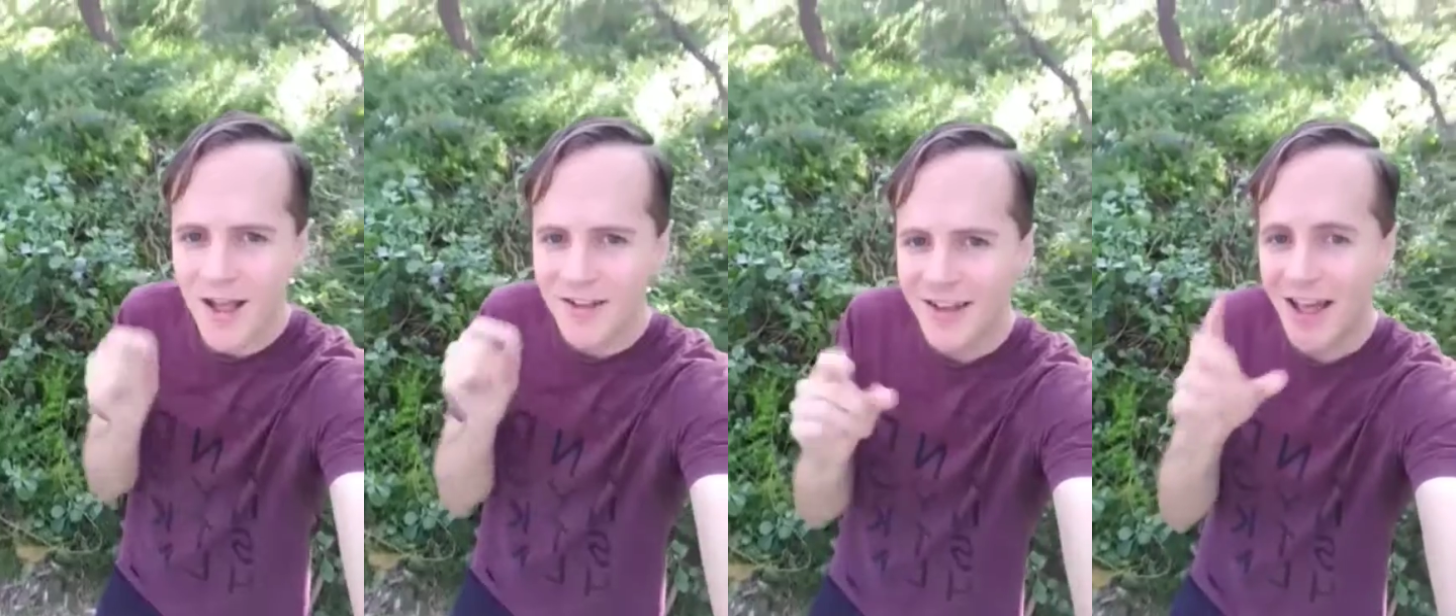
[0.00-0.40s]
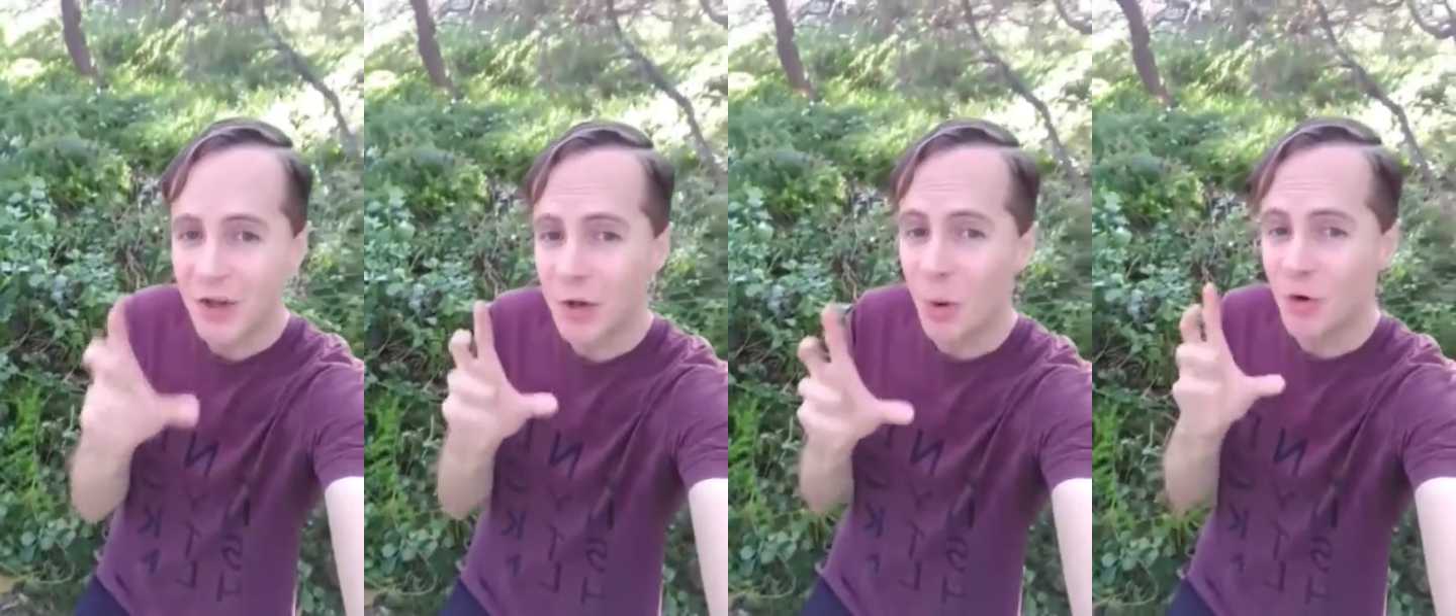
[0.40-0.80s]
Now, the
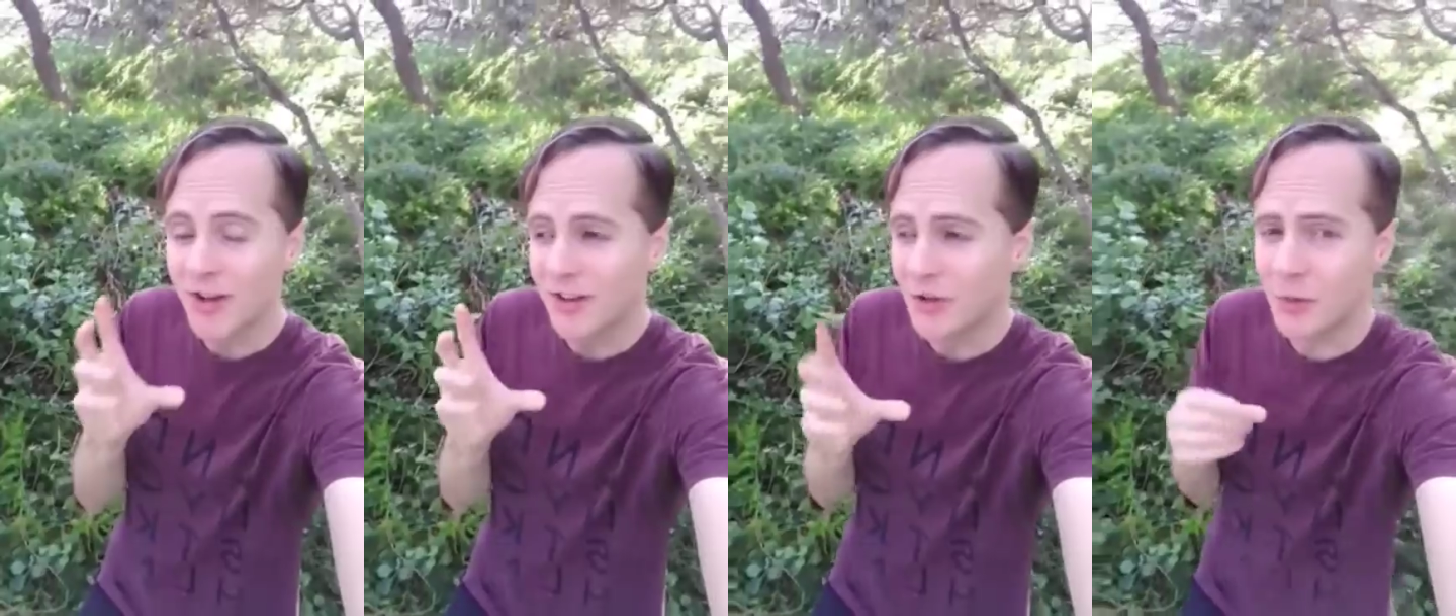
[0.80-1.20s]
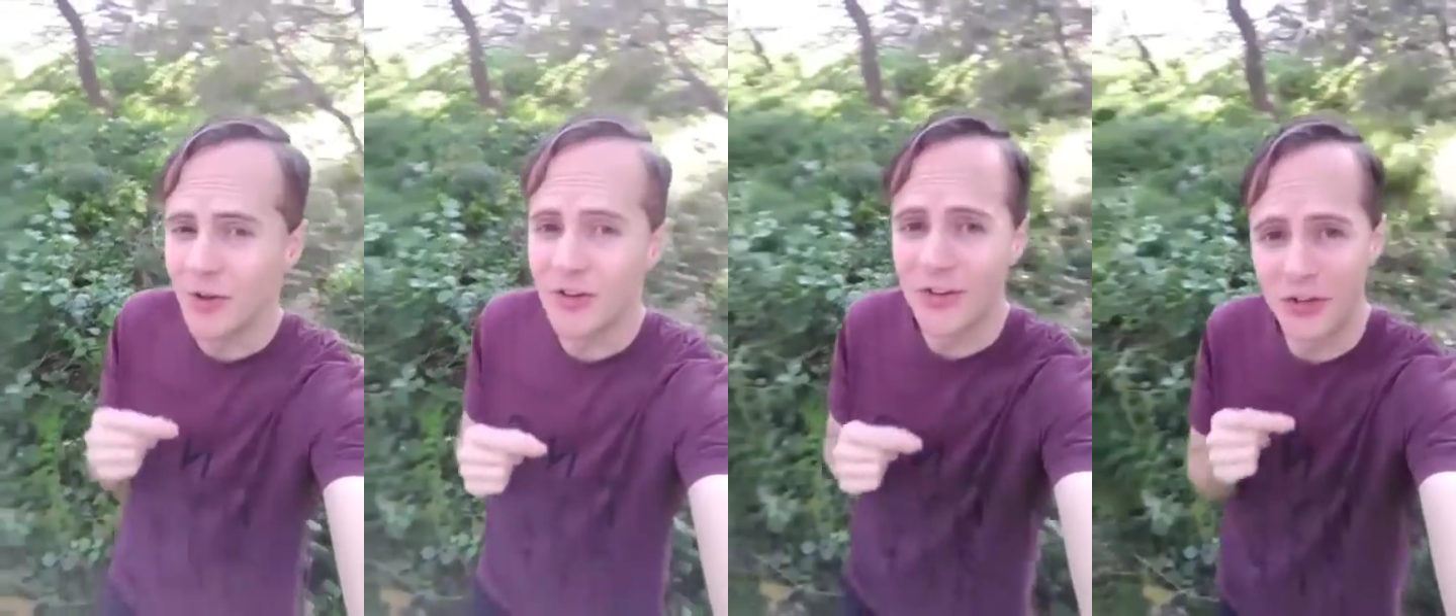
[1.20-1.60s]
only bottleneck to this
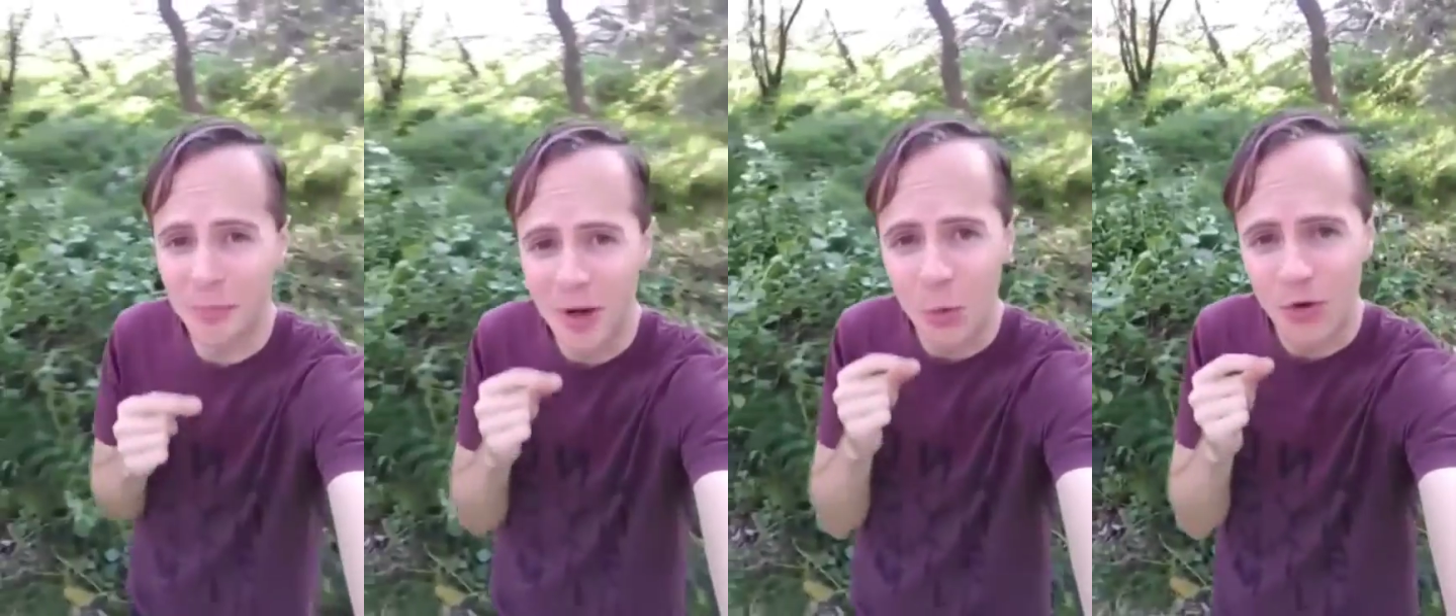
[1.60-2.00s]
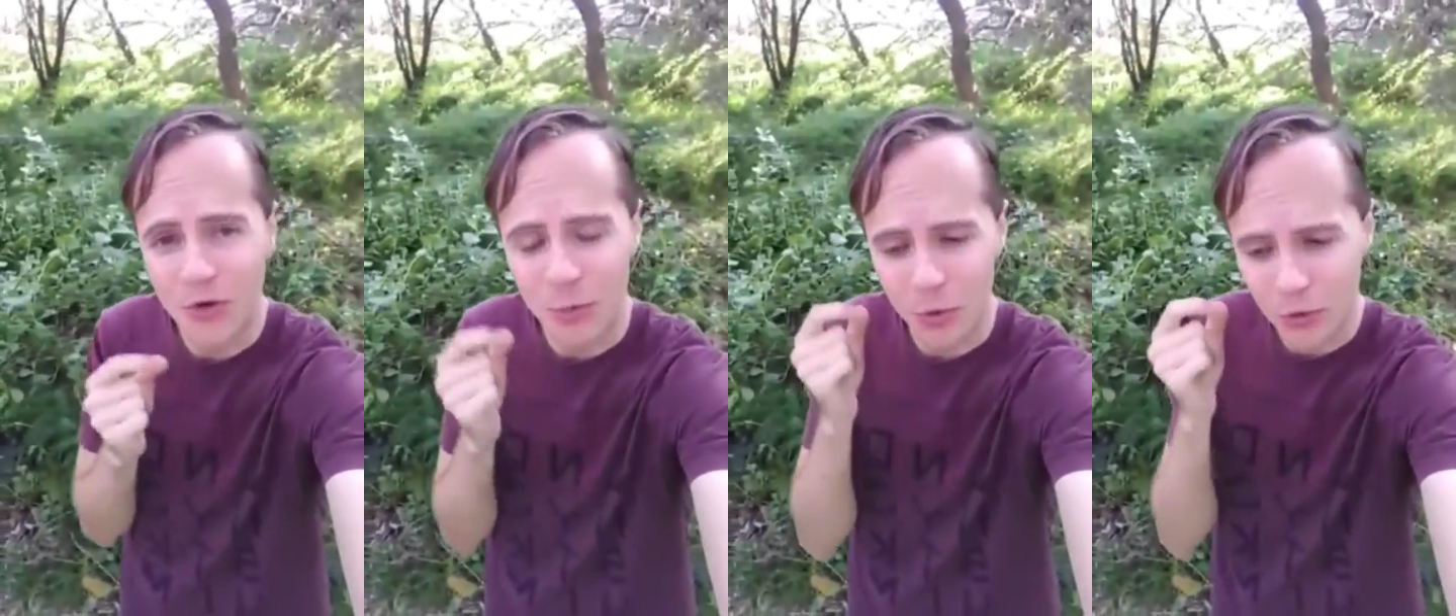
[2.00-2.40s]
prediction is the speed at which you
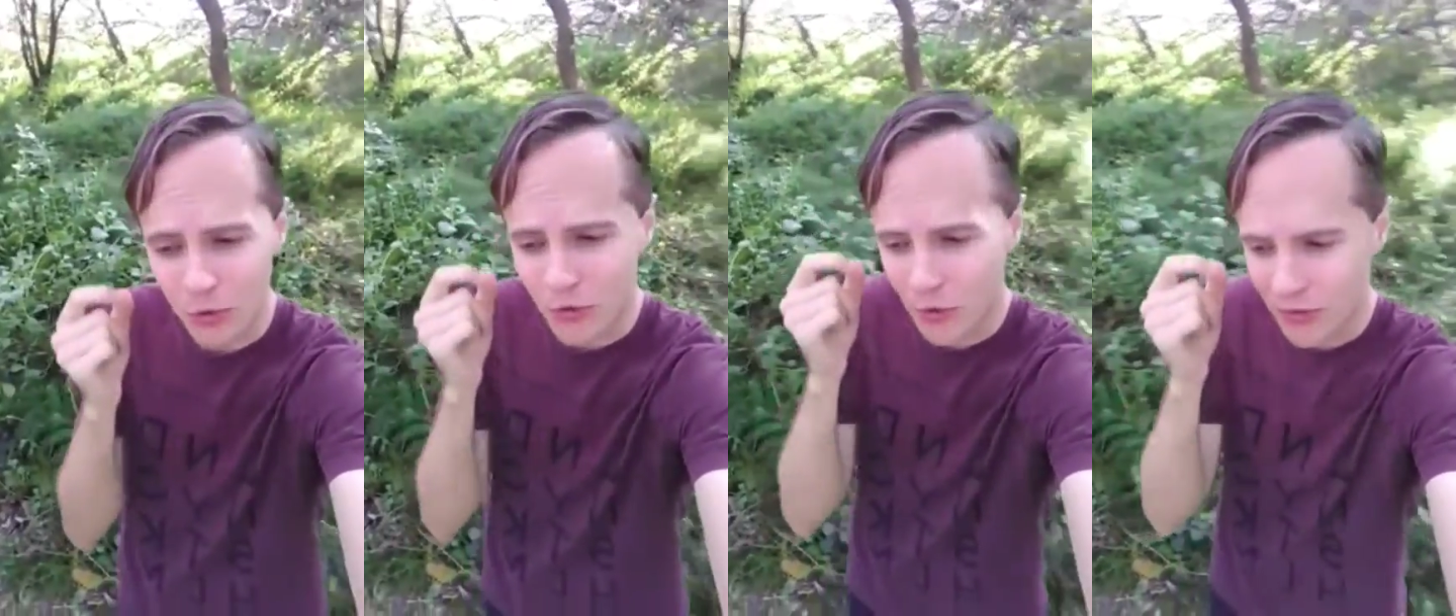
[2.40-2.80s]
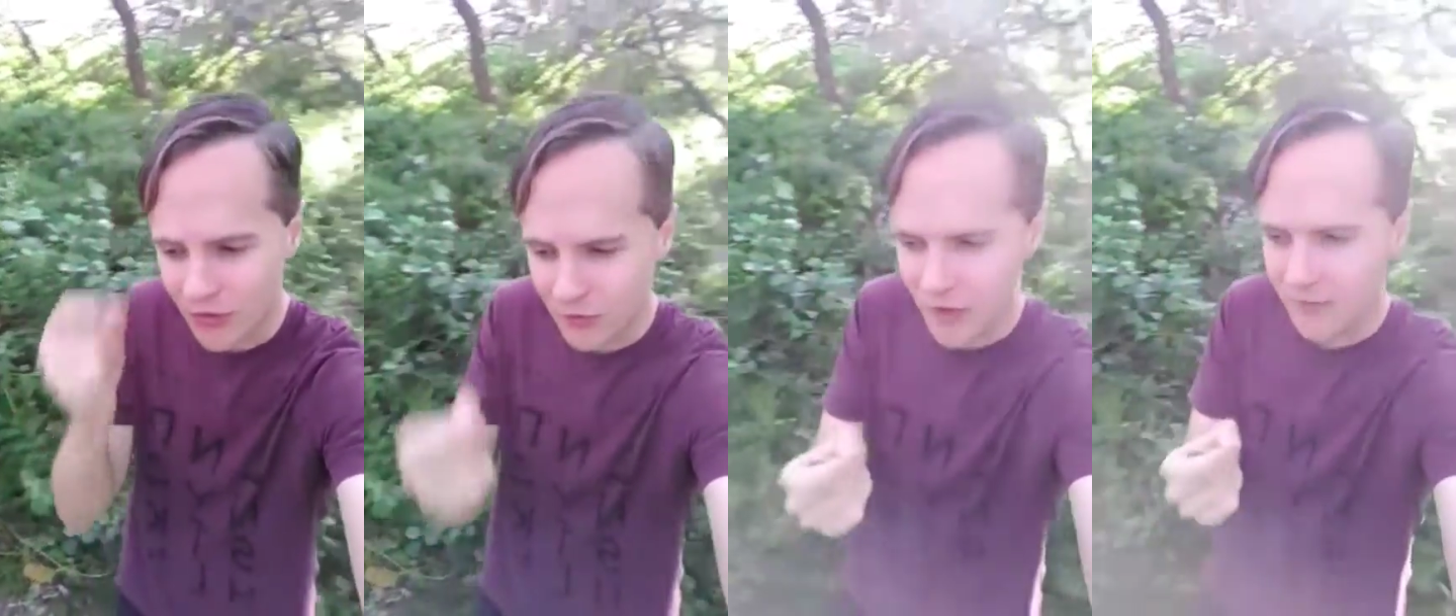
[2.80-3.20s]
can produce
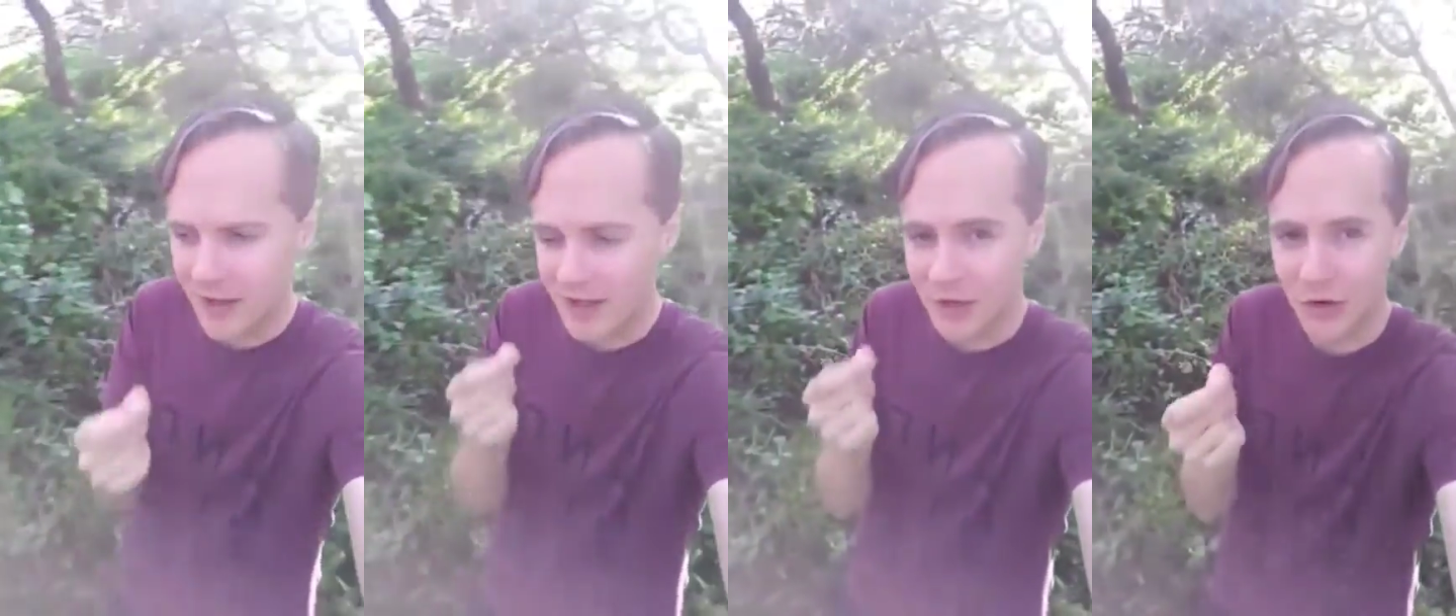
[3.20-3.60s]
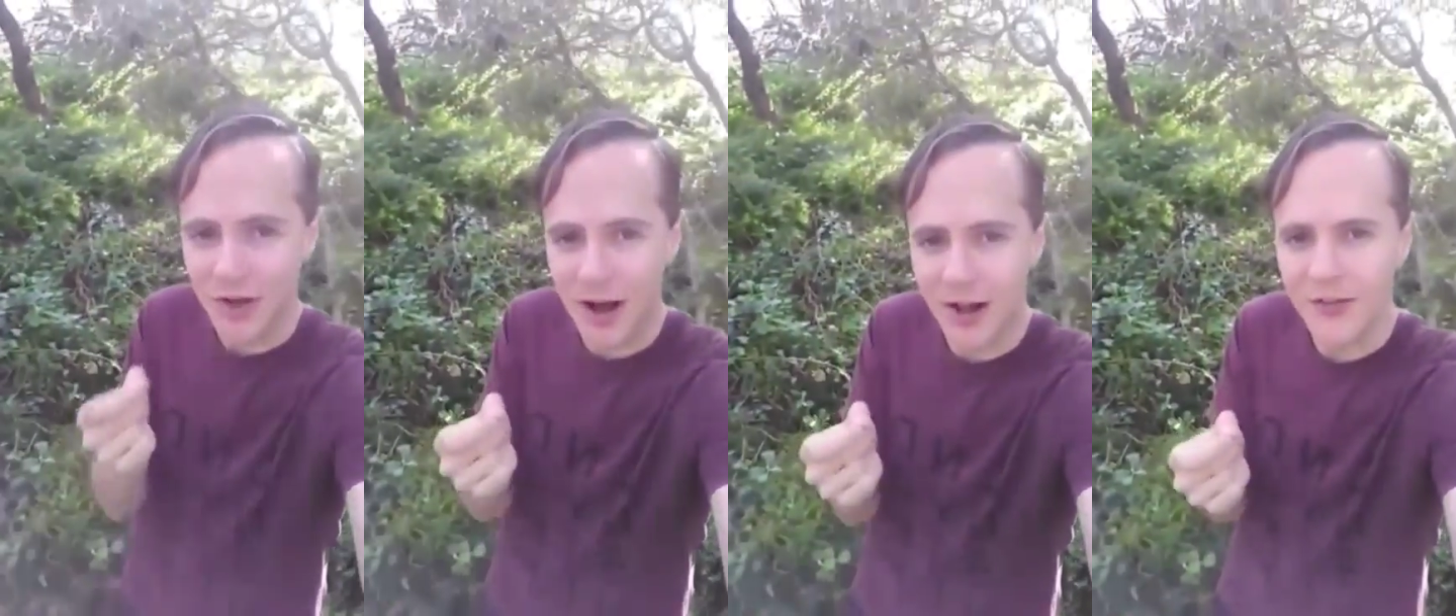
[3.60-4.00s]
self-driving electric
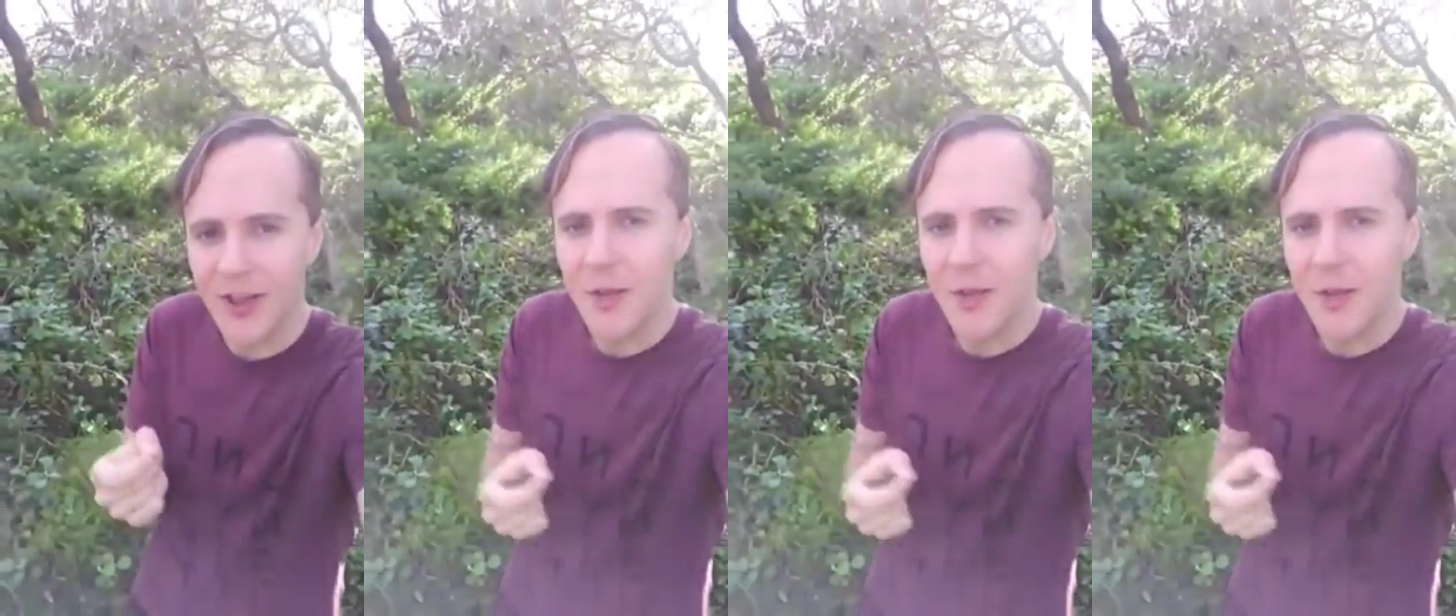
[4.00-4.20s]
cars.